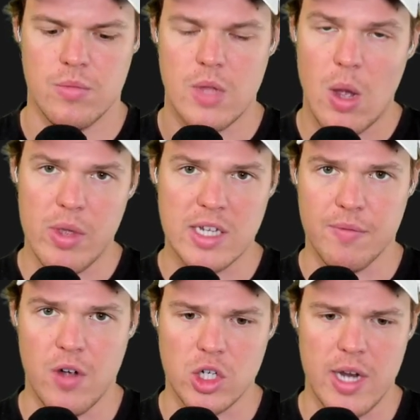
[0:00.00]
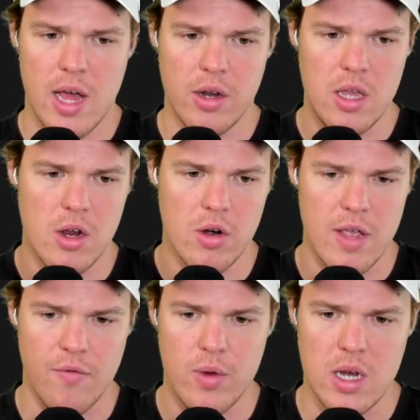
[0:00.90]
Now we got some functionality here.
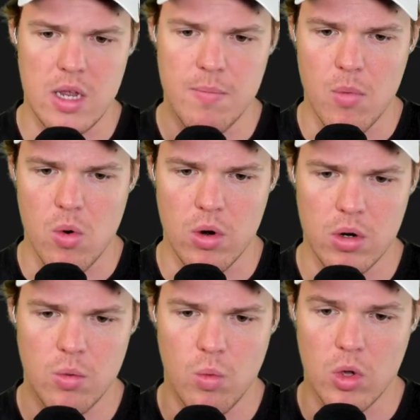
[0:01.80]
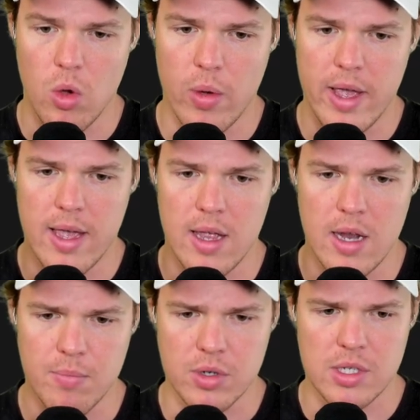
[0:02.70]
If we need more, we'll go ahead
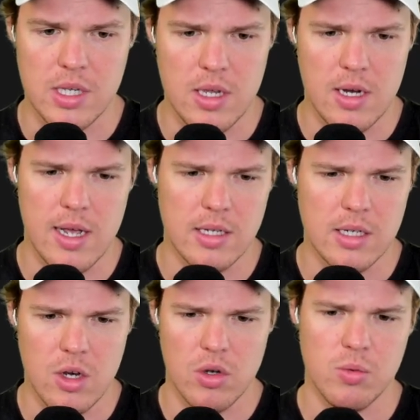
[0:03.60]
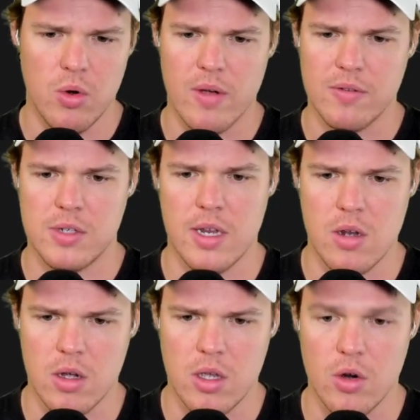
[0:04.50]
and proceed. As I notice, we don't have set
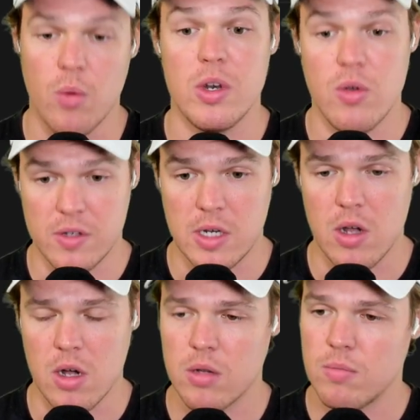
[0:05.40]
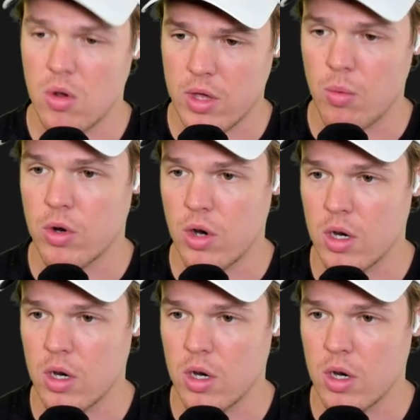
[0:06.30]
doc here, or oh, we do have set doc. Okay, we're good to